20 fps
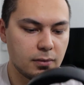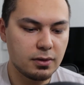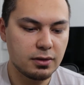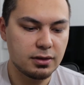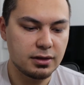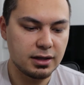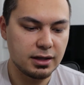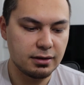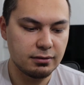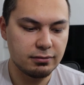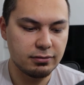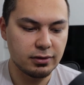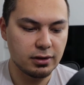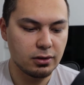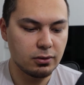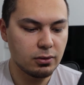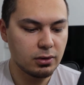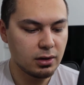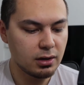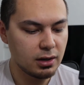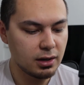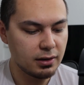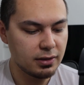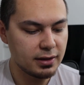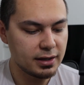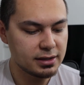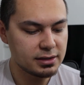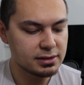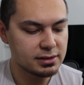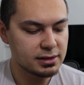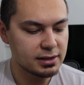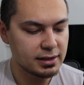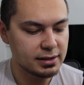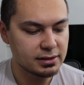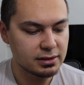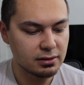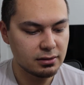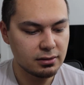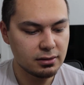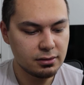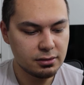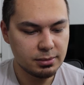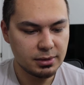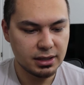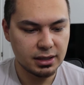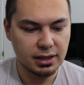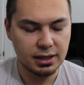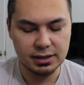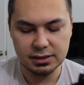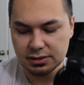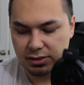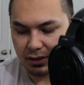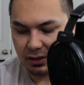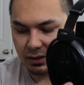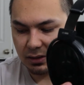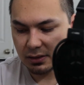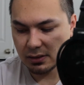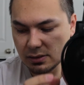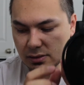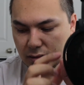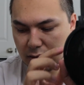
The velour on this is a little bit nicer.